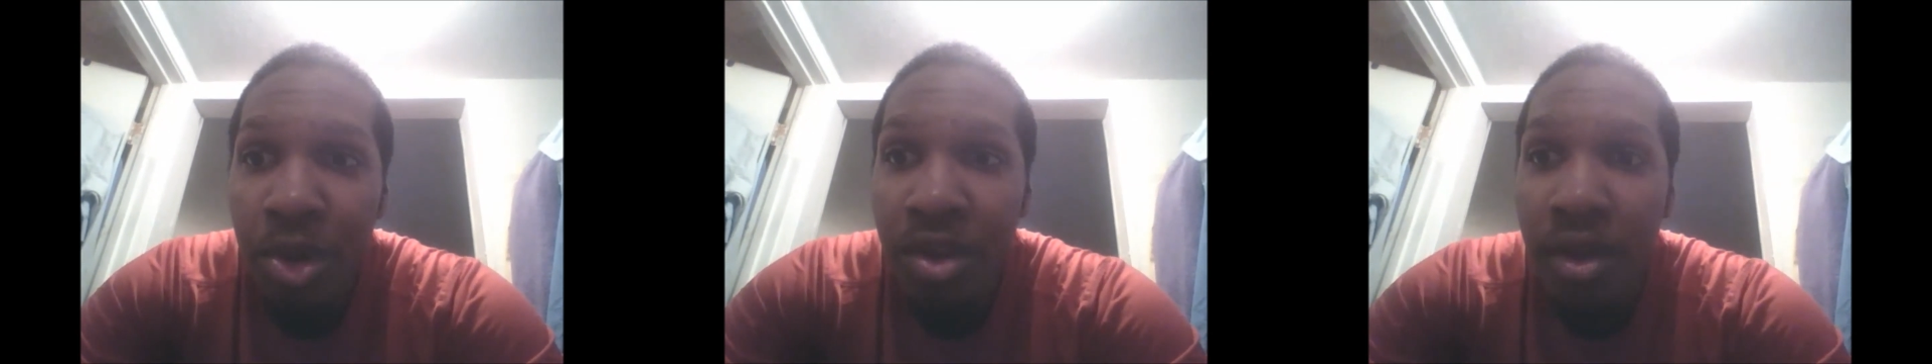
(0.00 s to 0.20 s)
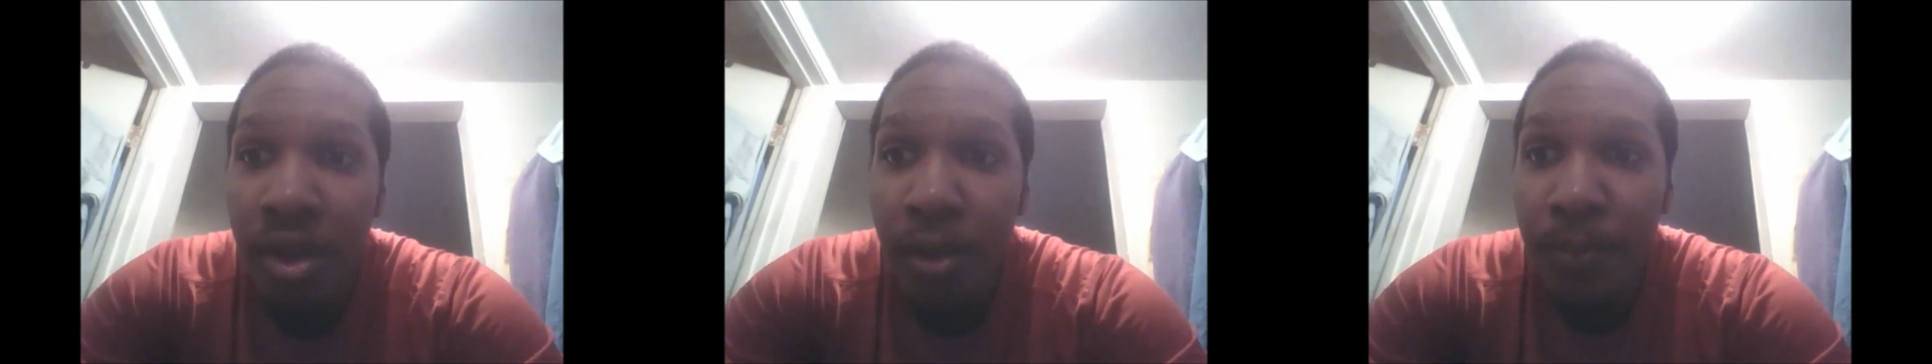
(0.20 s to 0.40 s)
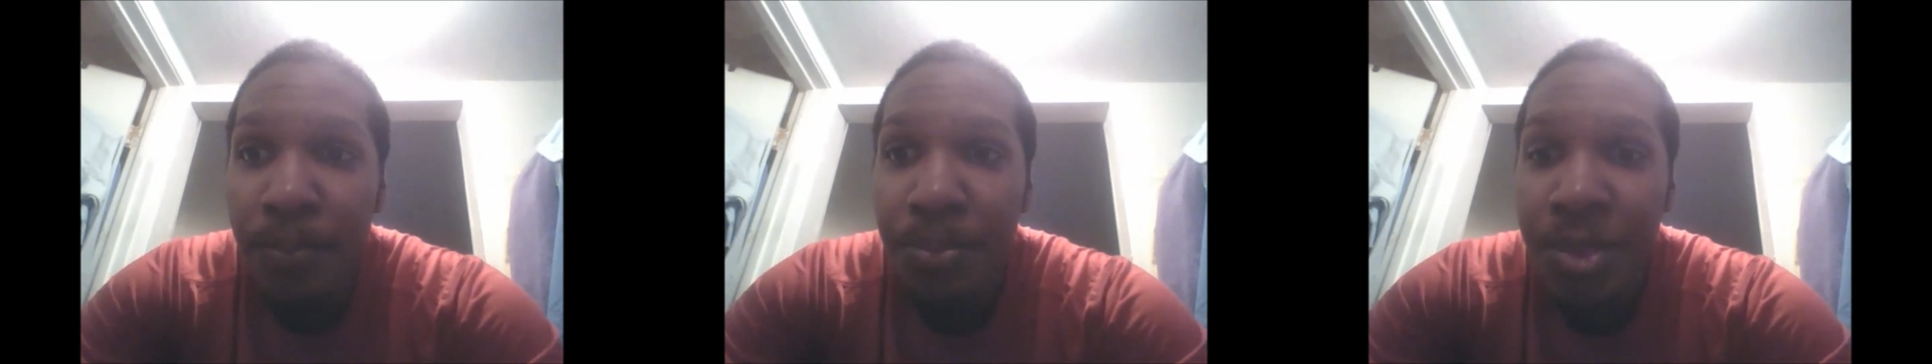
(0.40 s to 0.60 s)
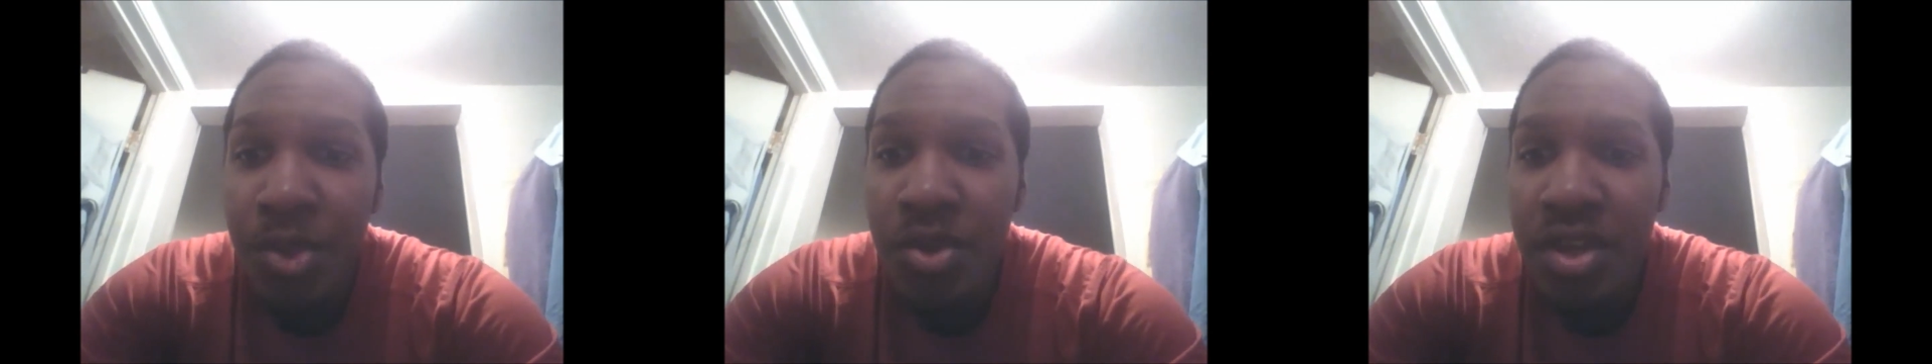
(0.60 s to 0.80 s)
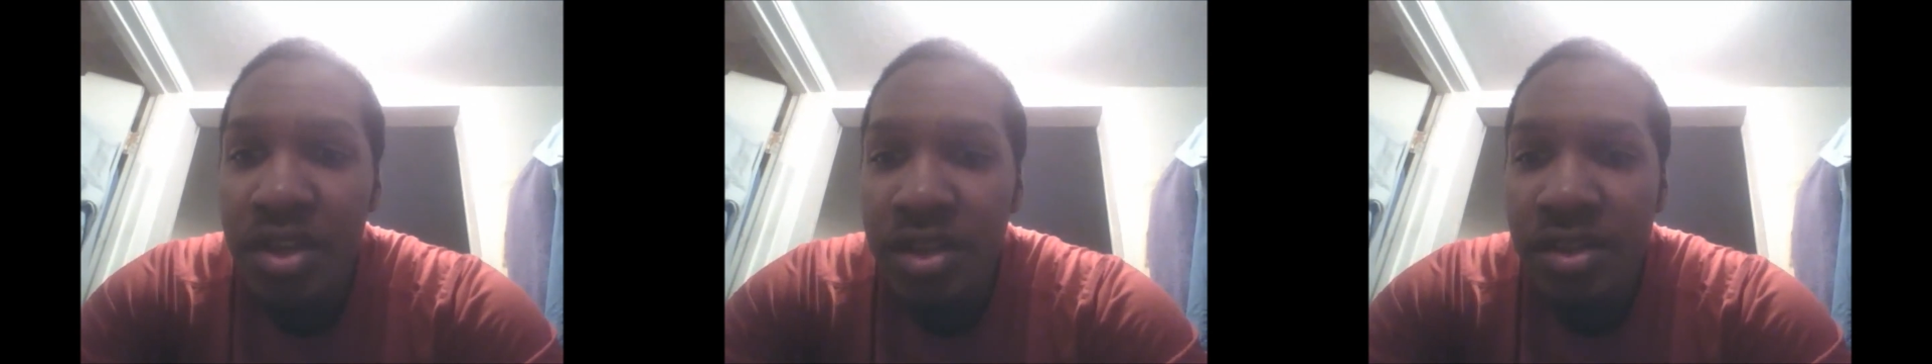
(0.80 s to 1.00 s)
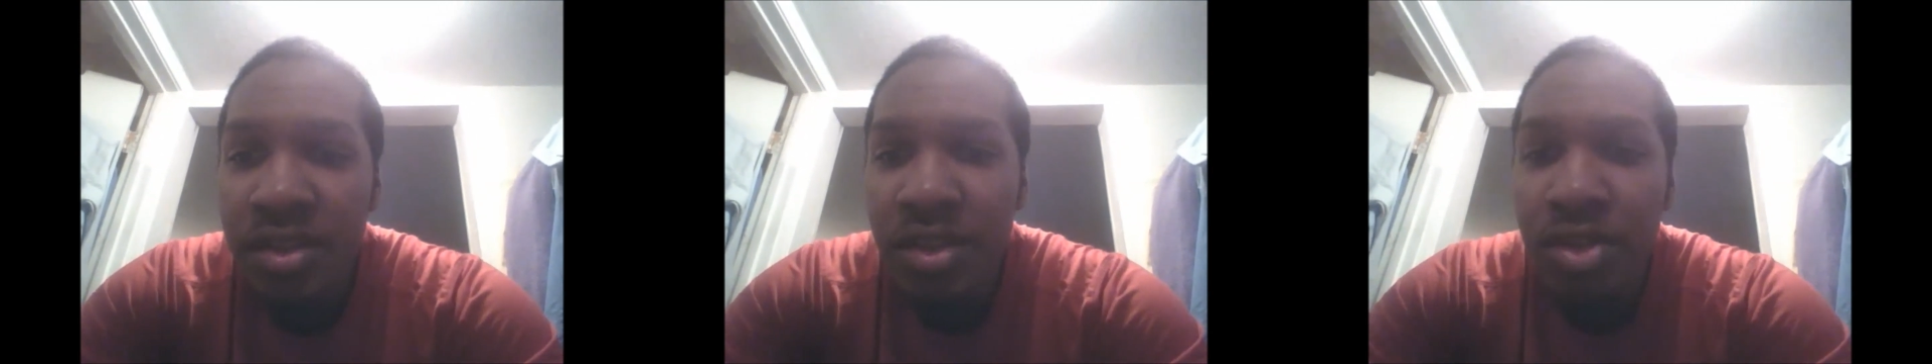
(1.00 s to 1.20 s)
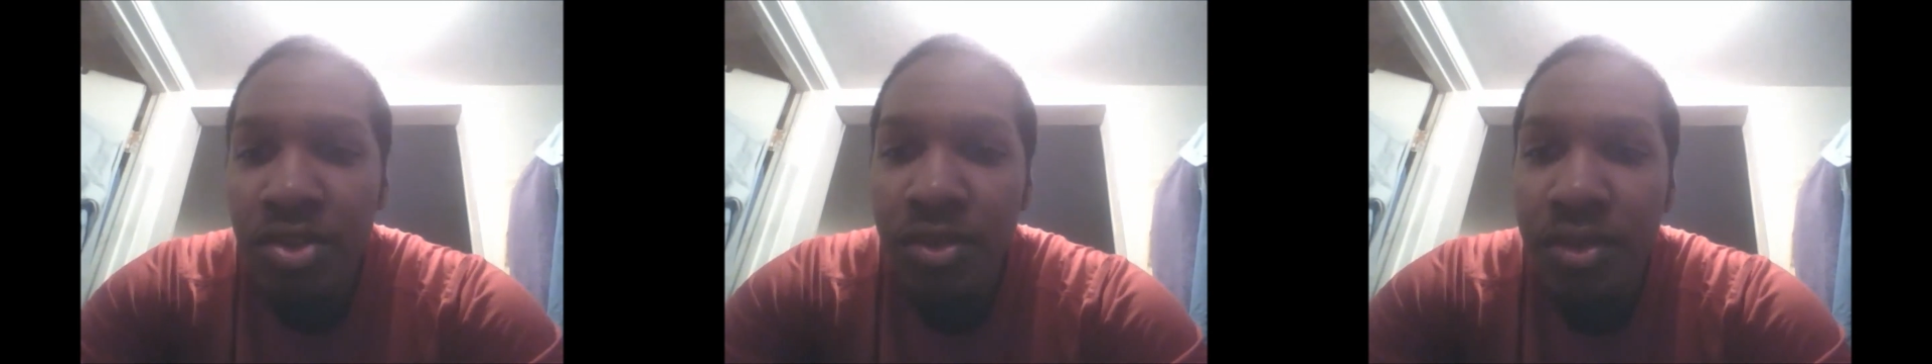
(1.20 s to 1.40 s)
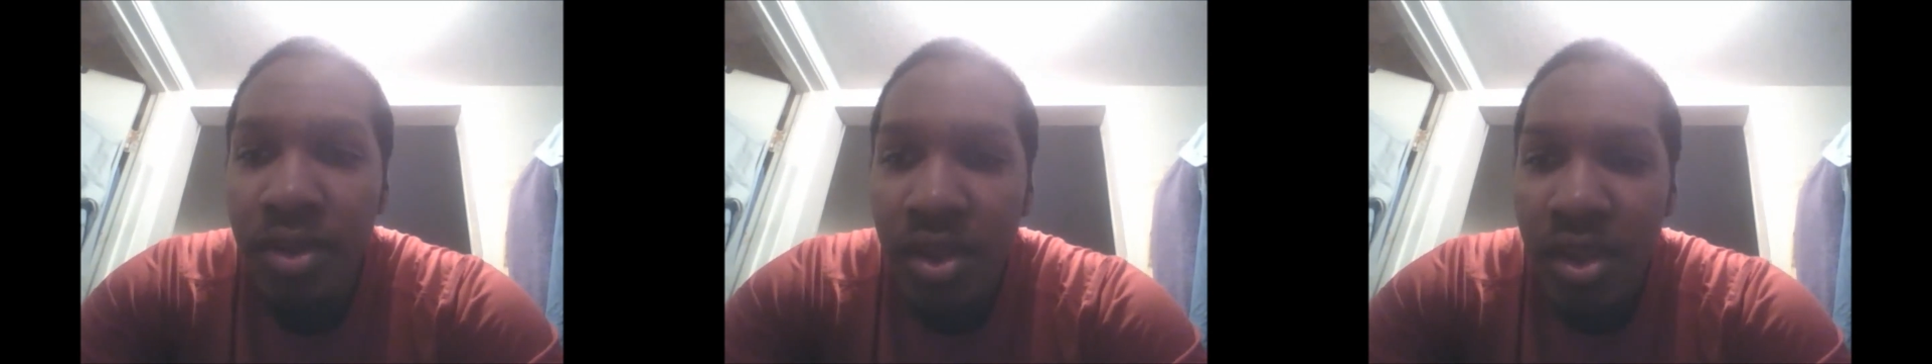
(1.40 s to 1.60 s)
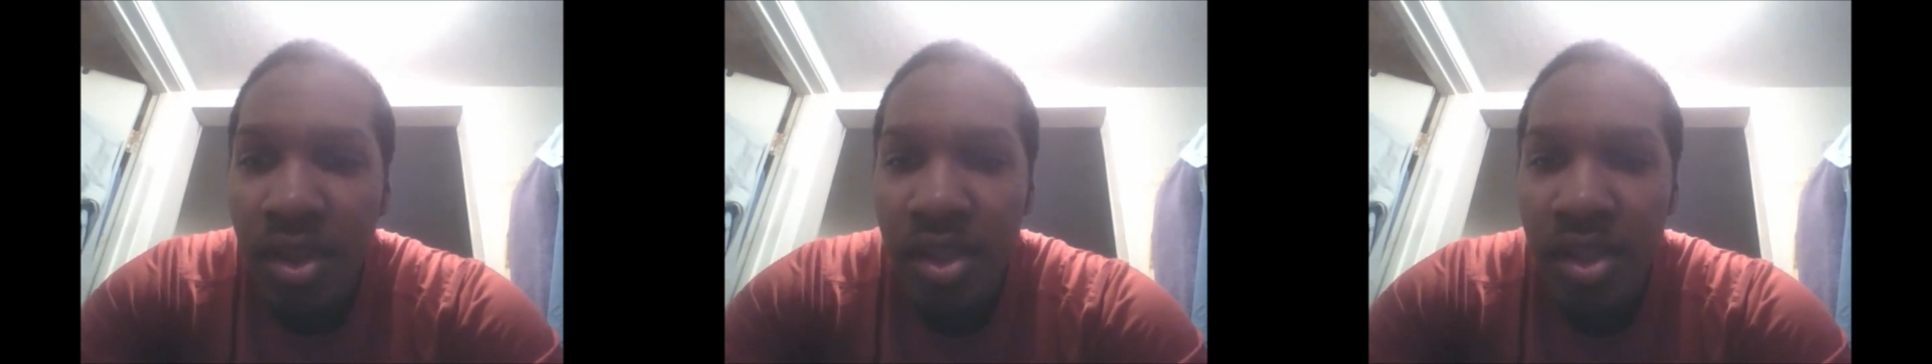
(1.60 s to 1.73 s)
But you can get a sigil